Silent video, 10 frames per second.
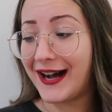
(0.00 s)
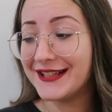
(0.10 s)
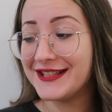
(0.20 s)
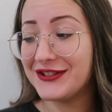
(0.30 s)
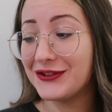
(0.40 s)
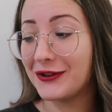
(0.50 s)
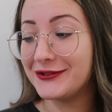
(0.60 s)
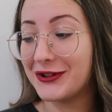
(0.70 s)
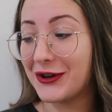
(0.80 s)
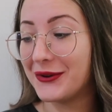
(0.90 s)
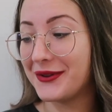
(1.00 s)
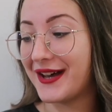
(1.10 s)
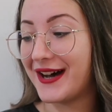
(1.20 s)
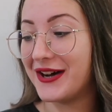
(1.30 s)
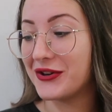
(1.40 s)
I did not know
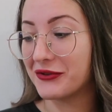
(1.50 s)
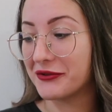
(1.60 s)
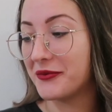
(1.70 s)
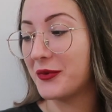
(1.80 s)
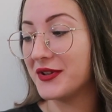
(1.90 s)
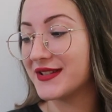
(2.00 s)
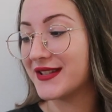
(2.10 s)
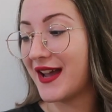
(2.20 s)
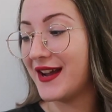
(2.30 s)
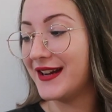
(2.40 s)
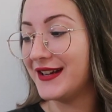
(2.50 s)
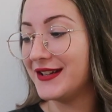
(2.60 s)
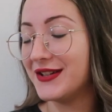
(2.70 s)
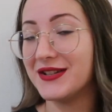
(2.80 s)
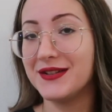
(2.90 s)
that Grüum was
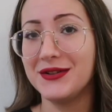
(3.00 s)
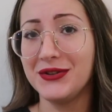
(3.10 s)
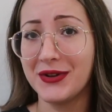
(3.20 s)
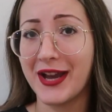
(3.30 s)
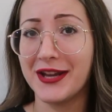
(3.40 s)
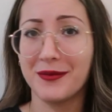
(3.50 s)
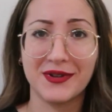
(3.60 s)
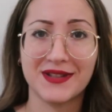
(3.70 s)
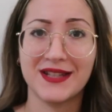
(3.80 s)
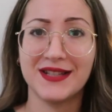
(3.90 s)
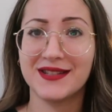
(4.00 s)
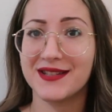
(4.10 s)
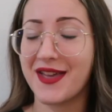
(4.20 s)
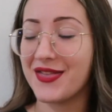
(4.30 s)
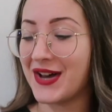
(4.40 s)
a UK
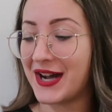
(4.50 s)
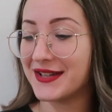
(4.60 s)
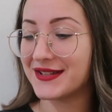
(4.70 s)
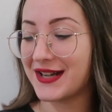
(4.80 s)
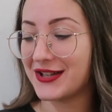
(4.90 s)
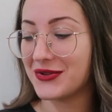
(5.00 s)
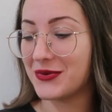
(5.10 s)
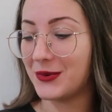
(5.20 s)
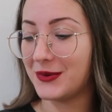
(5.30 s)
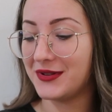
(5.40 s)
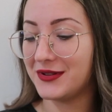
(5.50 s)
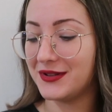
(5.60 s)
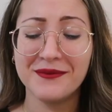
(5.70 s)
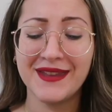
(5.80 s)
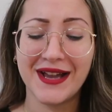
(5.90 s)
business. That is kind of cool.
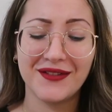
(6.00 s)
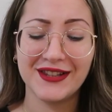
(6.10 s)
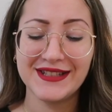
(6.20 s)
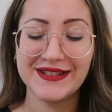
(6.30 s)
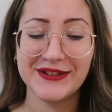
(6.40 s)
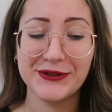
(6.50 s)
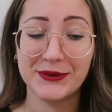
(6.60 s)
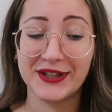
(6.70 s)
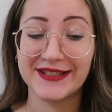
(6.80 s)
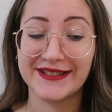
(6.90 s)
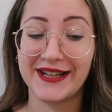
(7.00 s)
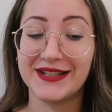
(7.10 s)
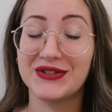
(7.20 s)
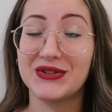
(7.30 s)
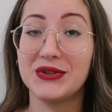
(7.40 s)
I'm definitely super
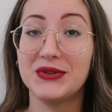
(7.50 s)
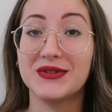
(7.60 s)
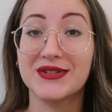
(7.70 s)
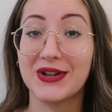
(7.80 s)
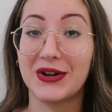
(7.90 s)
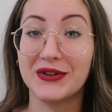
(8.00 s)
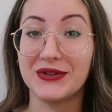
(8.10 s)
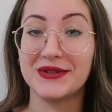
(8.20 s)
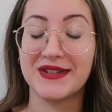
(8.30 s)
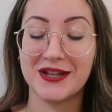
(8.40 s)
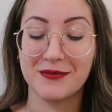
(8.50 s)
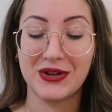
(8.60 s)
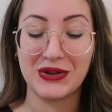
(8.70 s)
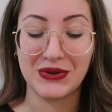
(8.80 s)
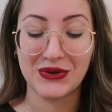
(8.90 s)
excited to start using my
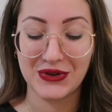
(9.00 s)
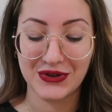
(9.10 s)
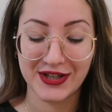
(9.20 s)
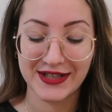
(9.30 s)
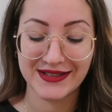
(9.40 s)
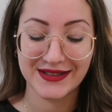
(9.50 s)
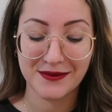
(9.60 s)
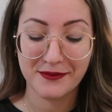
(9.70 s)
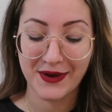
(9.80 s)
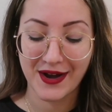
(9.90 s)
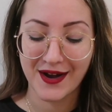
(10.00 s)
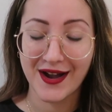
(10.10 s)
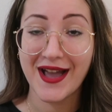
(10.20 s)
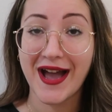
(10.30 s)
new goodies, but I